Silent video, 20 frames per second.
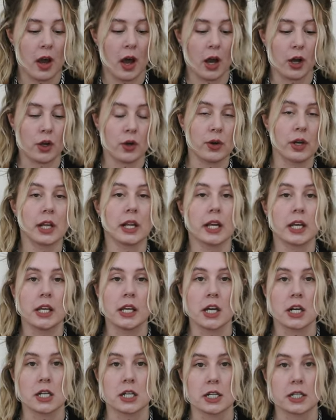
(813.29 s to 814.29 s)

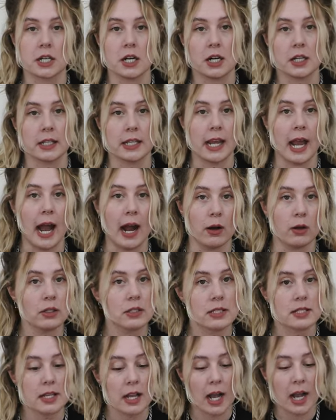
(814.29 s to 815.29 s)
acrylic yarn on the
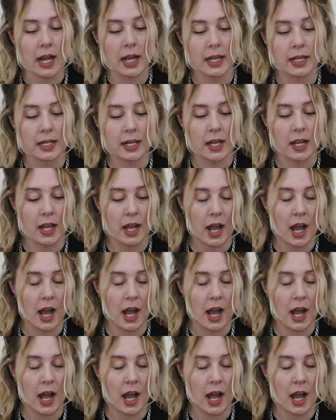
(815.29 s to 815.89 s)
outside